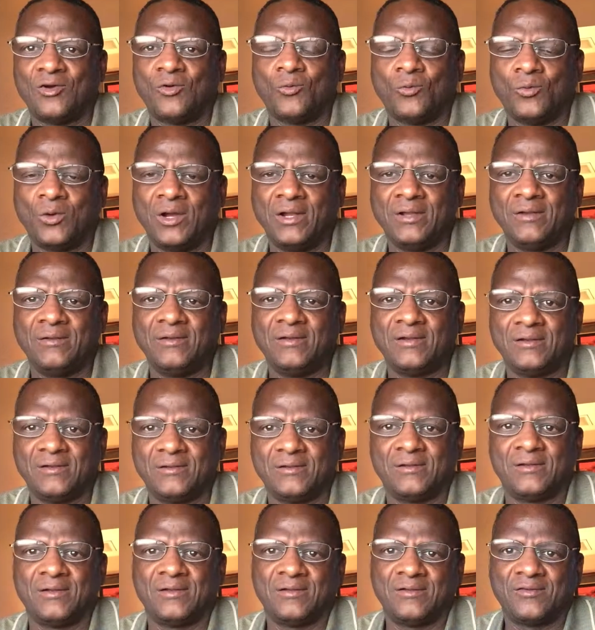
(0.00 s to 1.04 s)
One
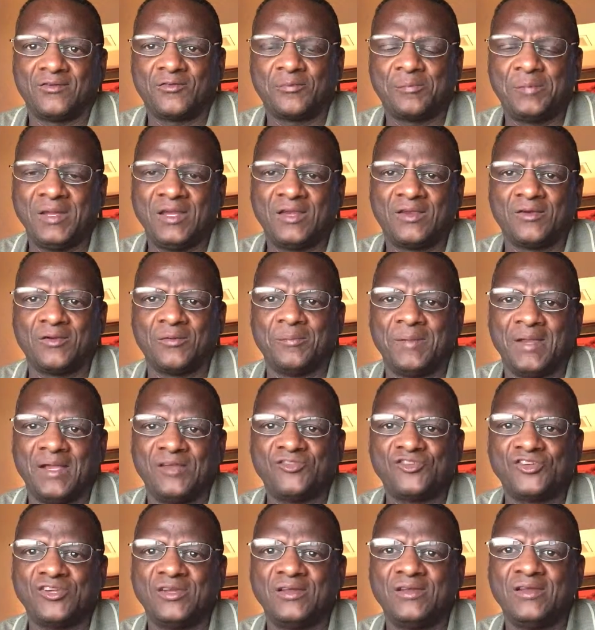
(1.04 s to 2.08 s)
speaker
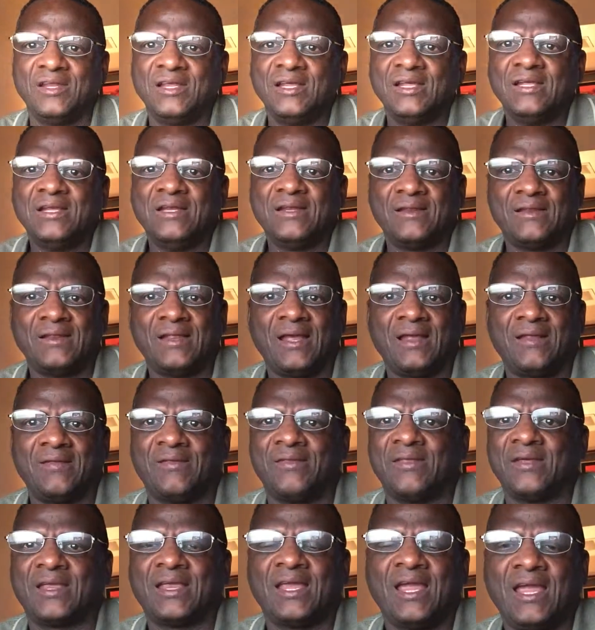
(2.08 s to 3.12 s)
mentioned
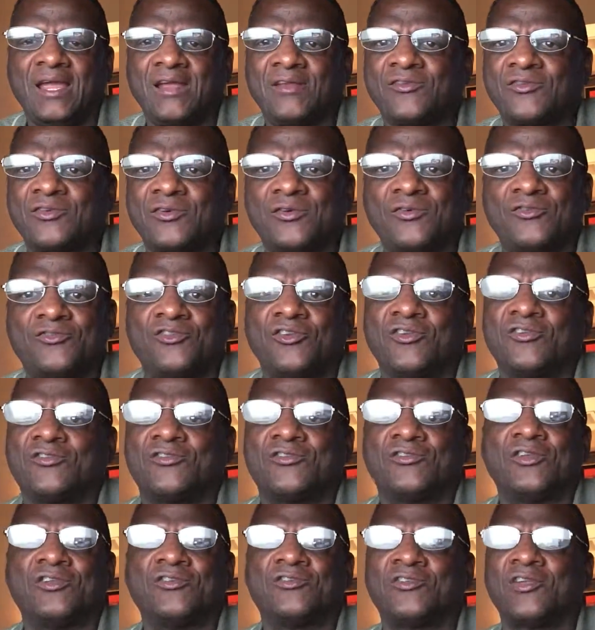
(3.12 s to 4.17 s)
that the cancer
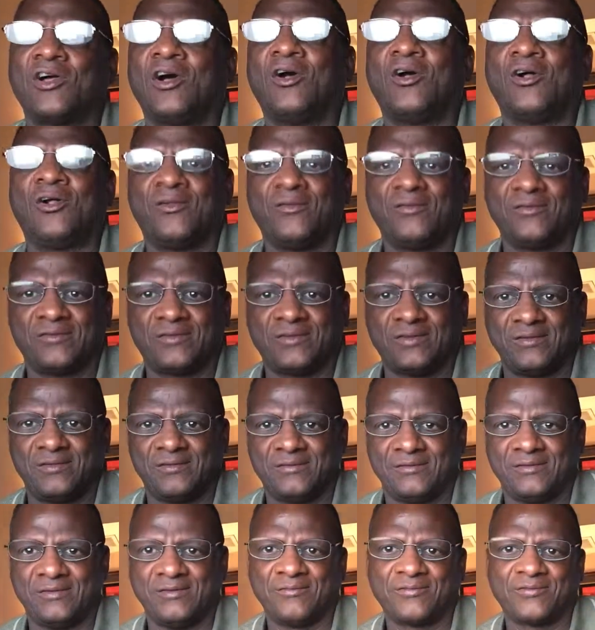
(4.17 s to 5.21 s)
just dissolved
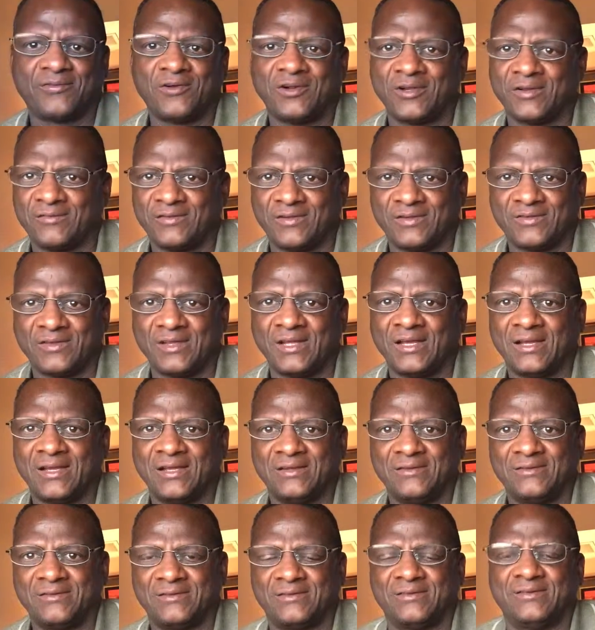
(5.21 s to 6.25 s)
in front of his
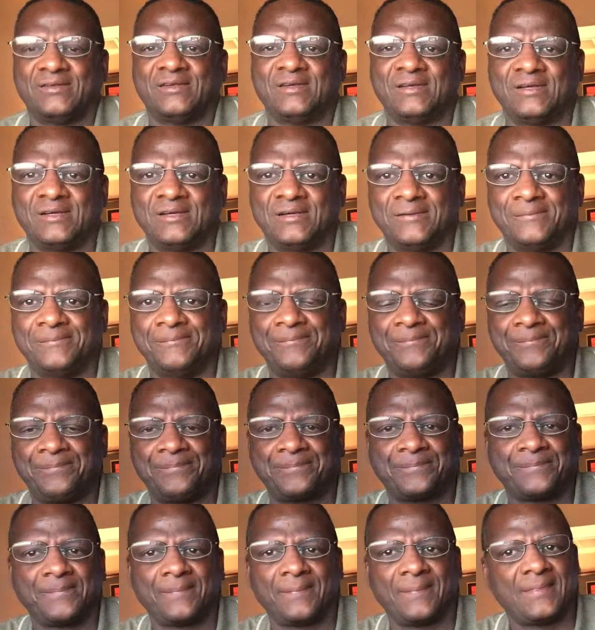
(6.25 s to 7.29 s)
eyes.
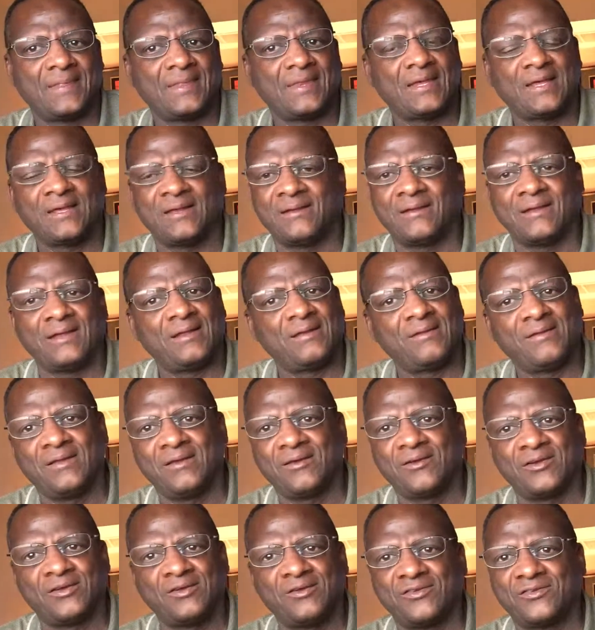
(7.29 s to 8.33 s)
And
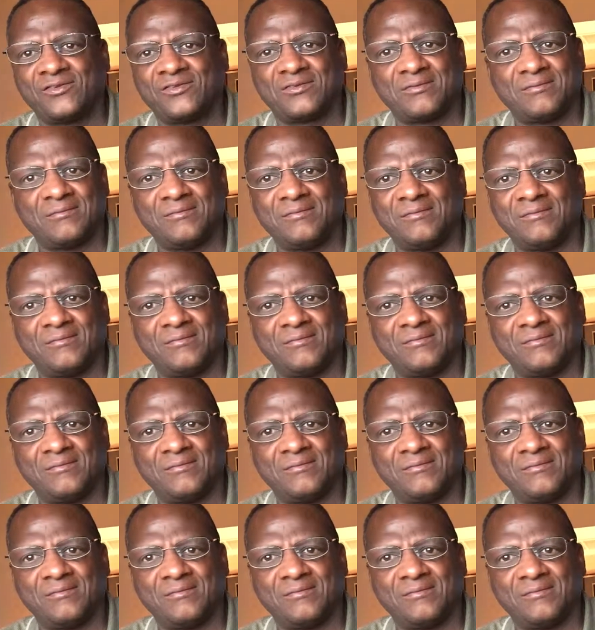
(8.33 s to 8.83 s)
there is,